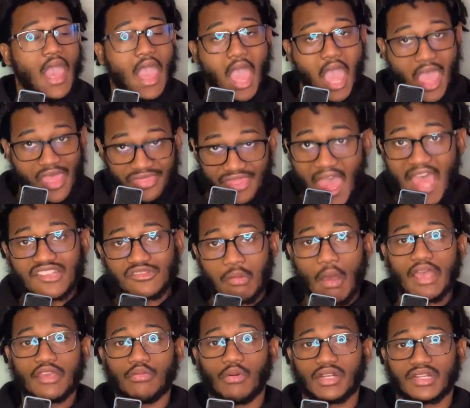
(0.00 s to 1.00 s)
And that's
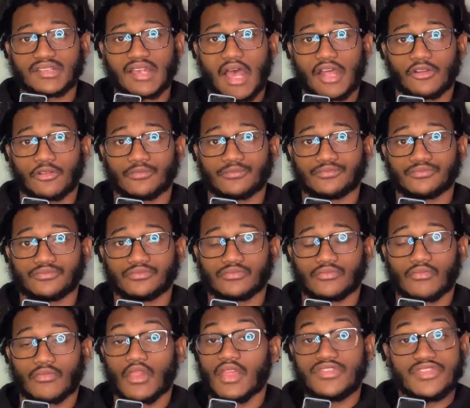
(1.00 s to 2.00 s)
why he won the title.
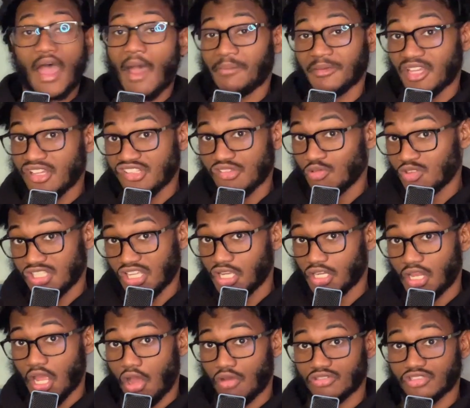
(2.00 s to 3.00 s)
Not because he was a
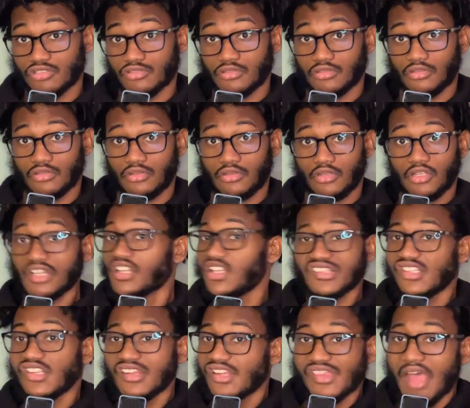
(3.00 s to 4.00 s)
good coach. Because
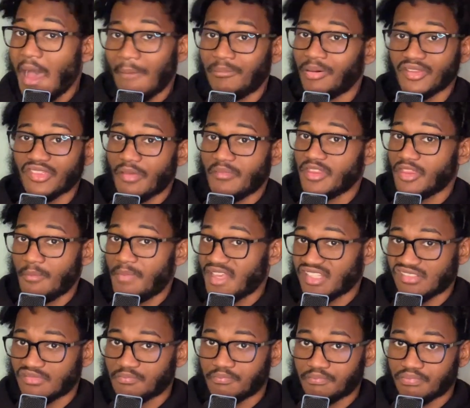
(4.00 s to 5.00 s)
he did not put them in the
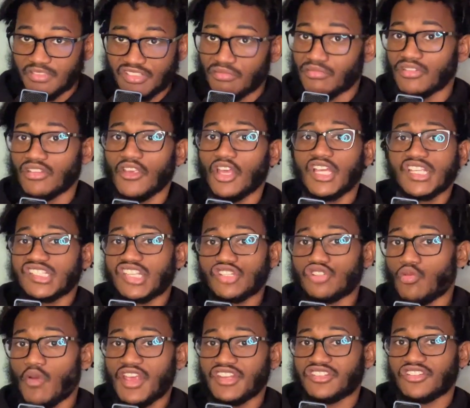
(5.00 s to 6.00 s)
best
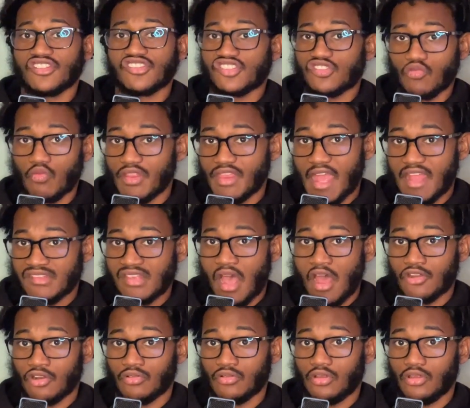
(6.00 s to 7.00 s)
situations to win that
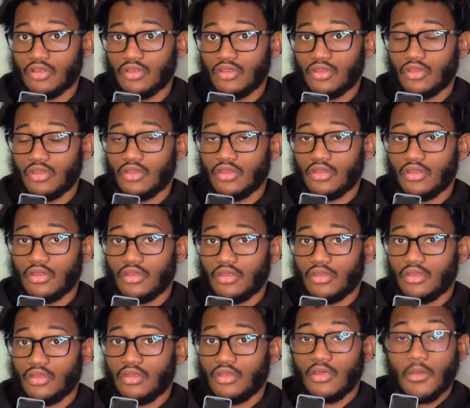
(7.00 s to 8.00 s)
title.
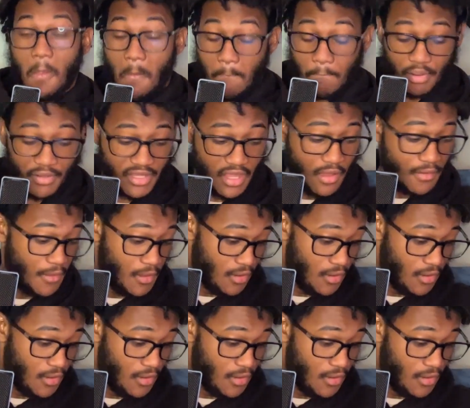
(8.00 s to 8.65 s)
But yeah,